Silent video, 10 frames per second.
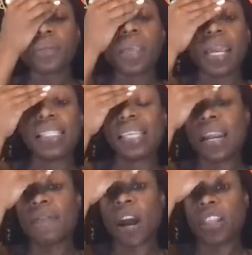instead
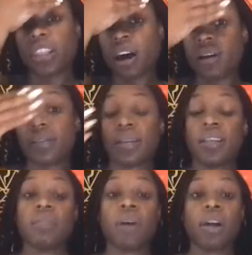of our thoughts, it's
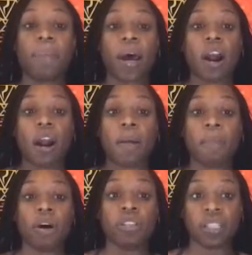more about our
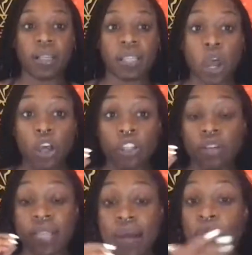emotions. So it's
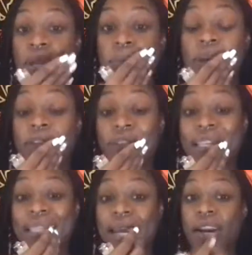like we be
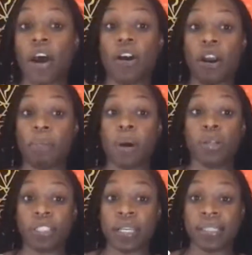fixated on our
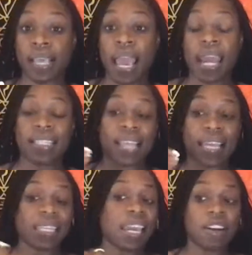emotions. And it's like,
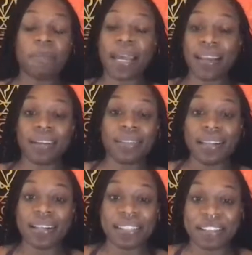can't nobody else tell
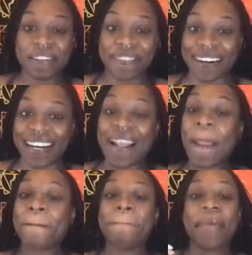us different.
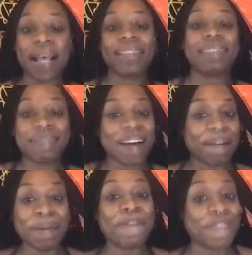That's the way
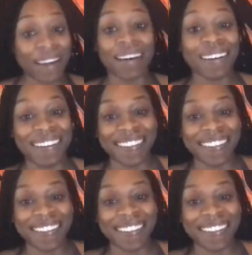we feel.